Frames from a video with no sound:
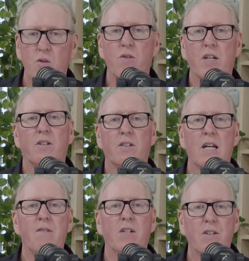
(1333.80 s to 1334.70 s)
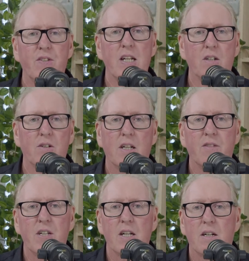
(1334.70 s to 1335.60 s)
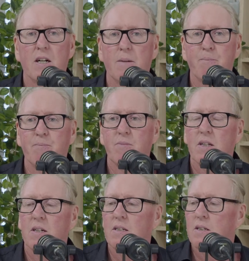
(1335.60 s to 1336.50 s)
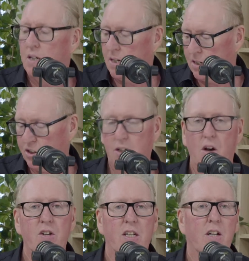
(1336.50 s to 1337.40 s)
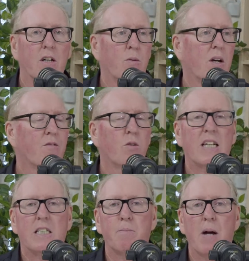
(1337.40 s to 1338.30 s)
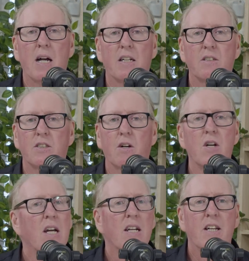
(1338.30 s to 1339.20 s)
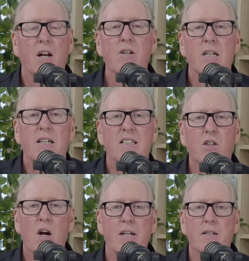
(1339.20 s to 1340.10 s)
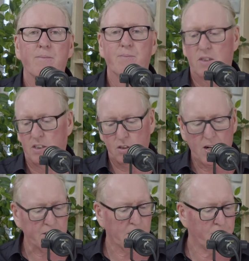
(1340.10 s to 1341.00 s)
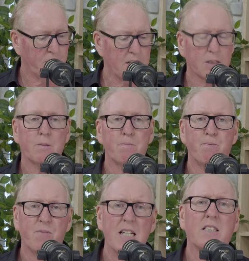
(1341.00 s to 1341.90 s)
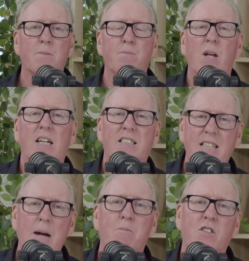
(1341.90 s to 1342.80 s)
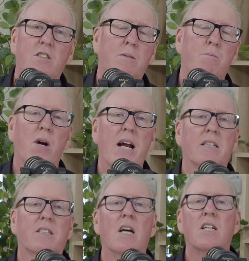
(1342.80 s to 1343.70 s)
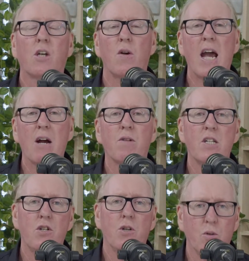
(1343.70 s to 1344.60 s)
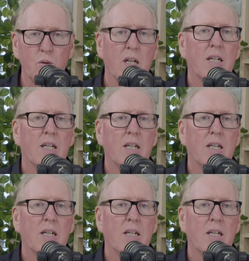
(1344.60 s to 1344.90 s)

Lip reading: that even in their slogan, where everyone gets a bargain. So, it's great. So it's great. So there's some examples of some brands. So how are you